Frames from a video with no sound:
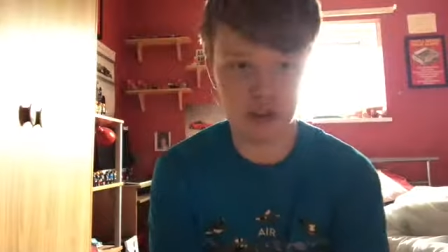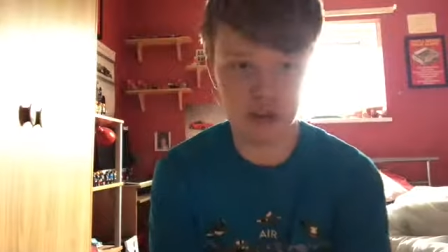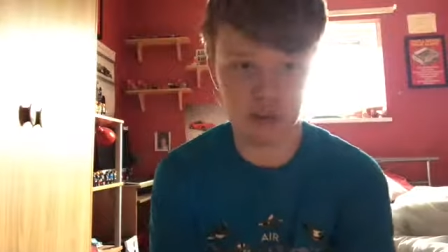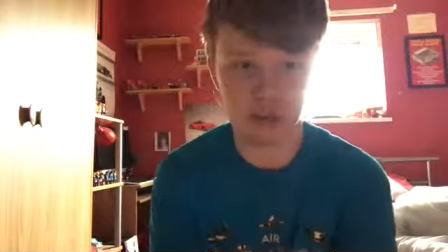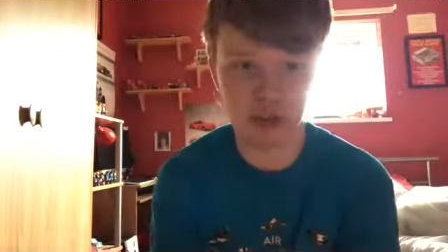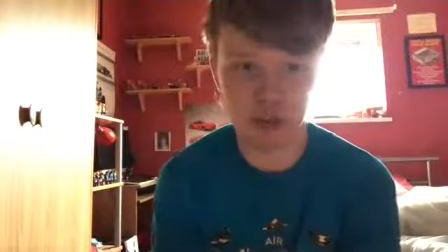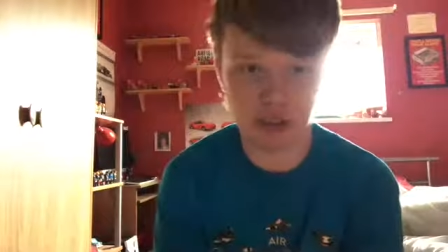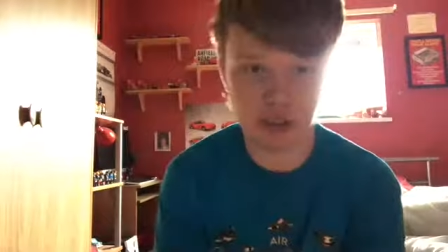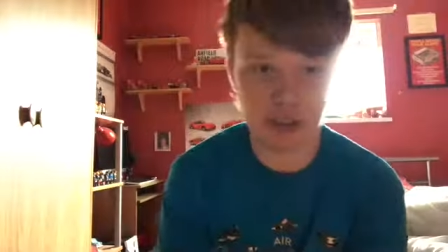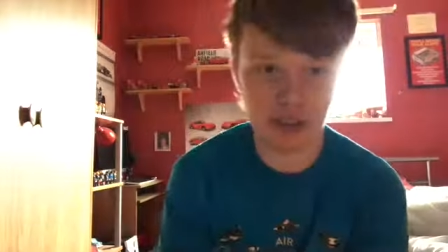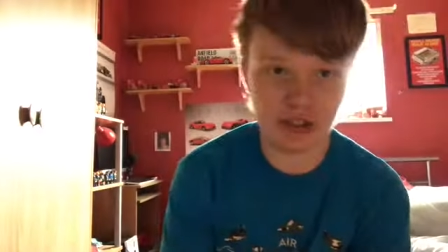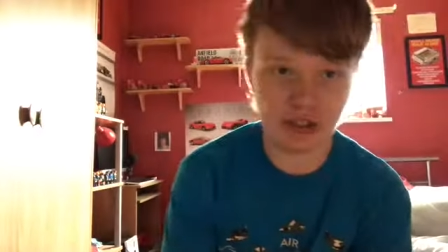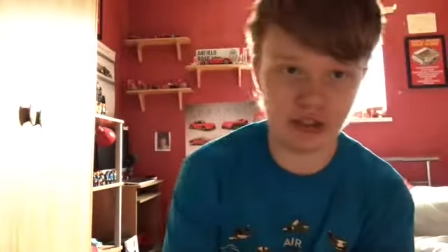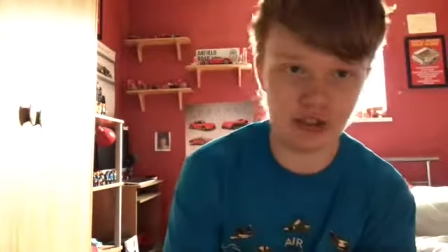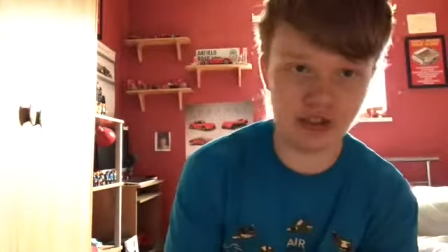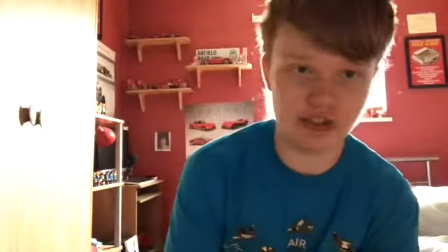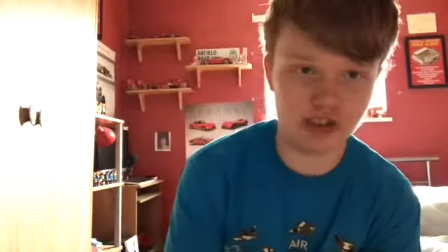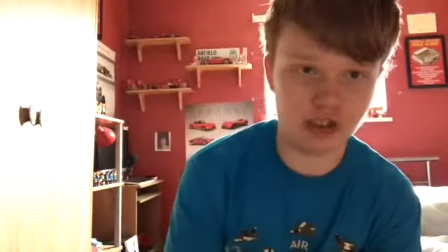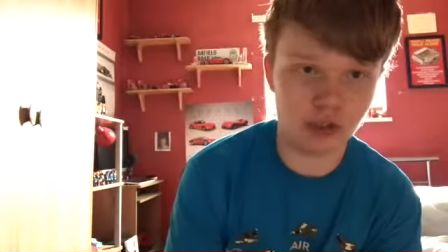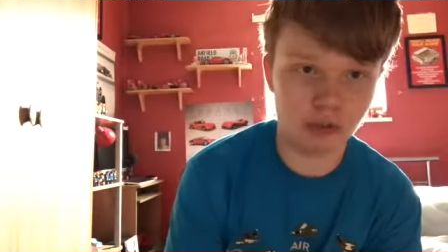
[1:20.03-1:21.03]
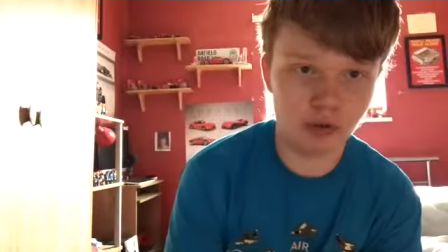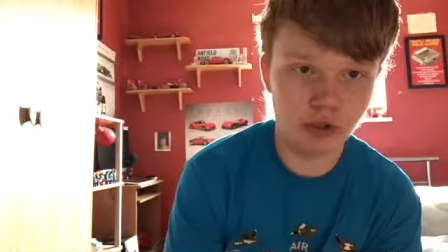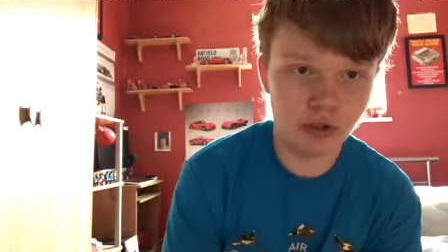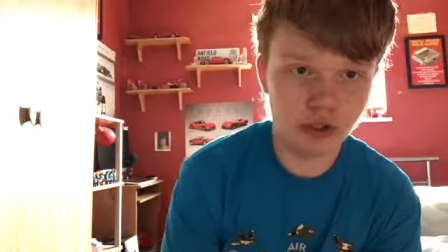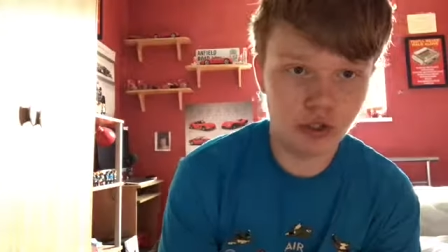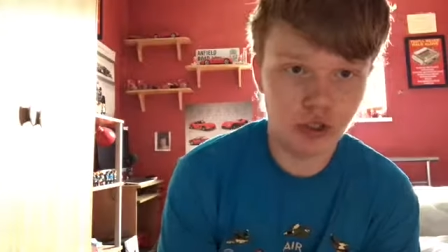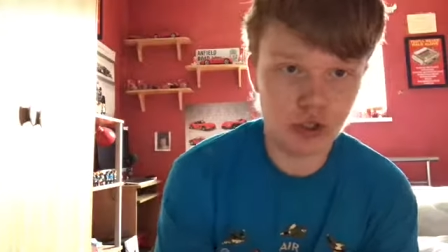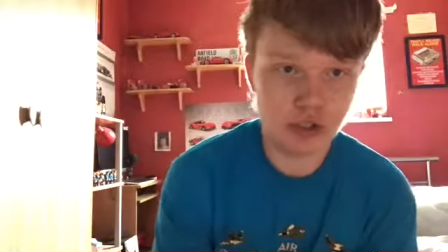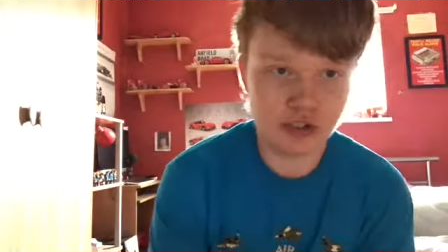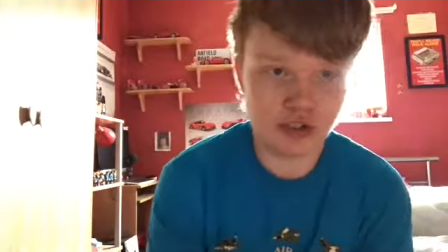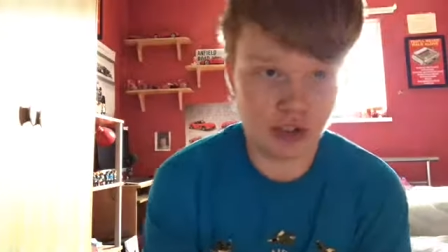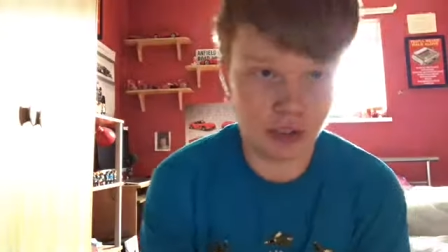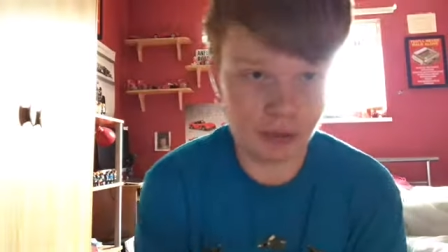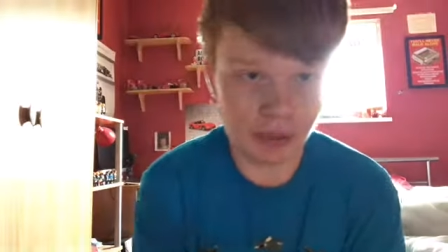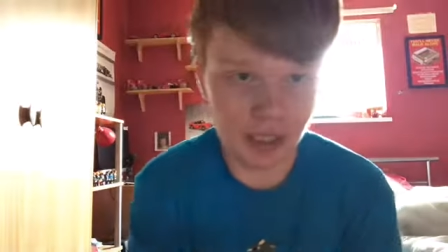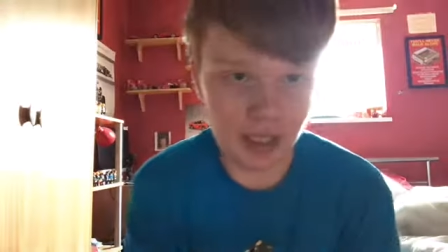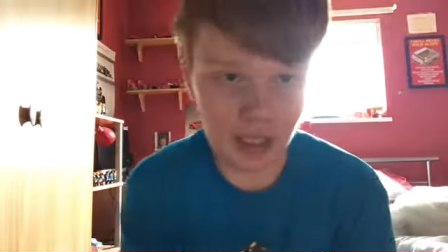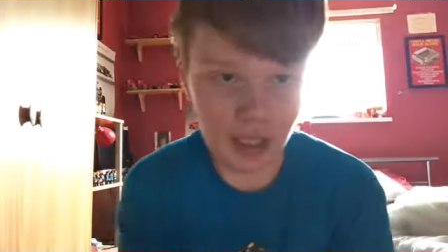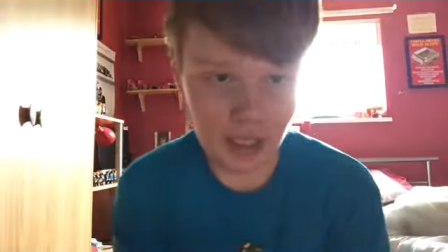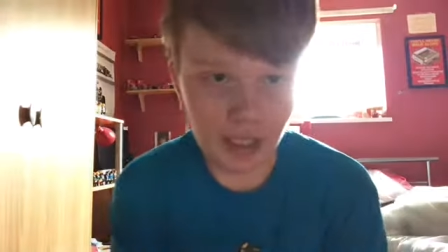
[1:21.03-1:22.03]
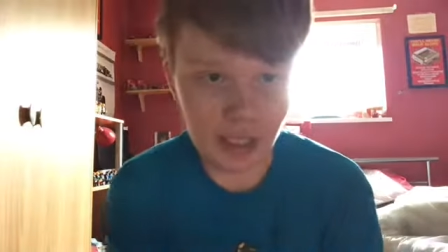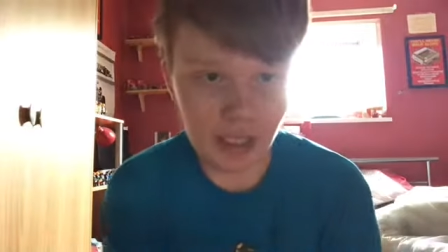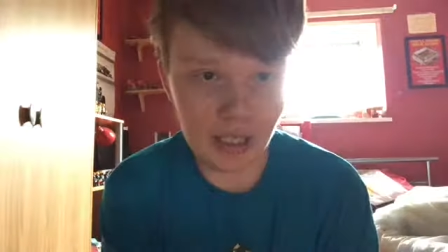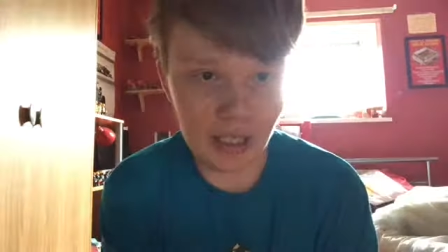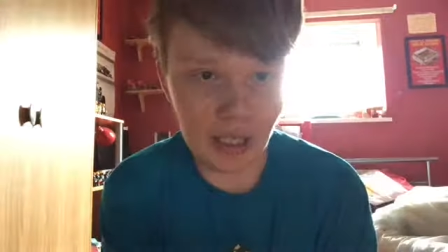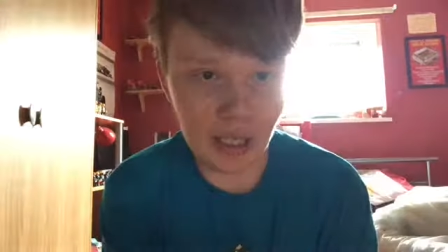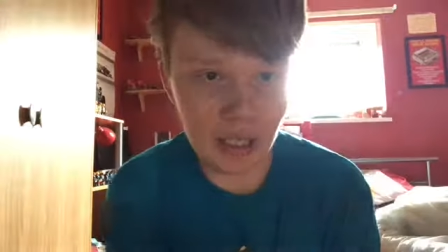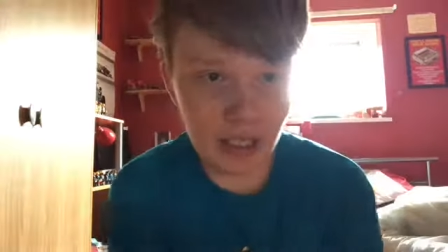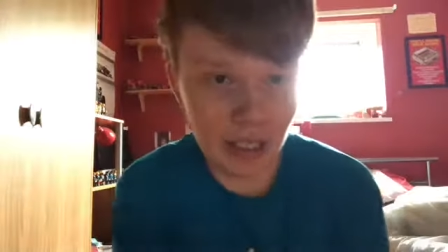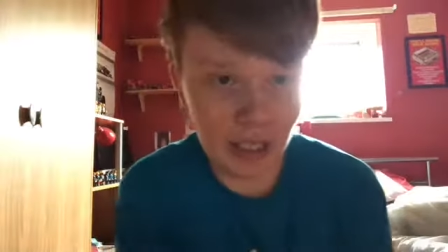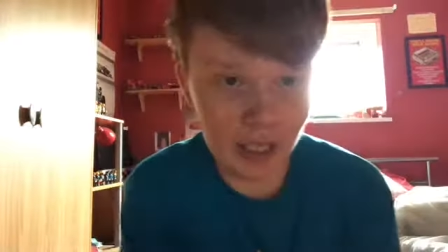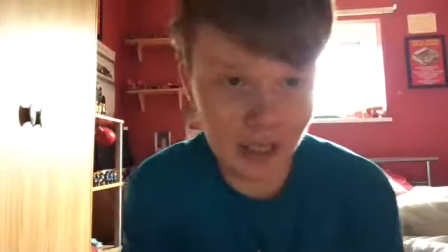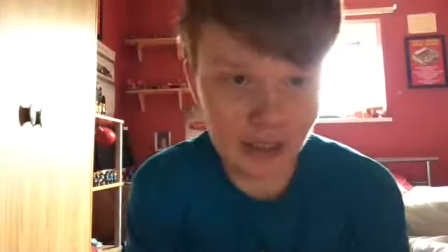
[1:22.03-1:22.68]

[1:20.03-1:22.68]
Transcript: just wanted to let you guys know. So I, I,